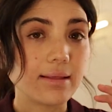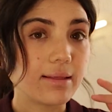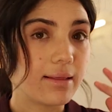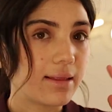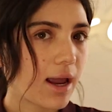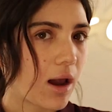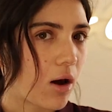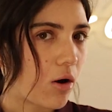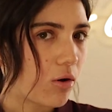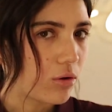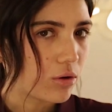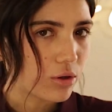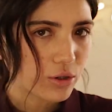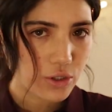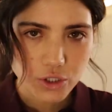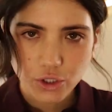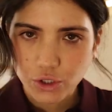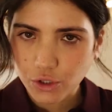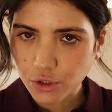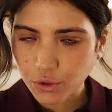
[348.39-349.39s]
They all look
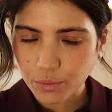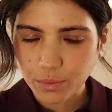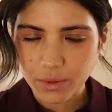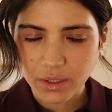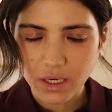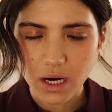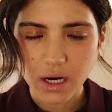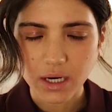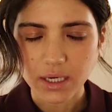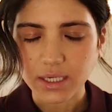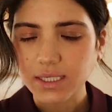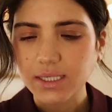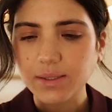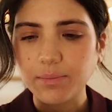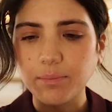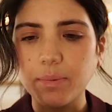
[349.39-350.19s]
super nice,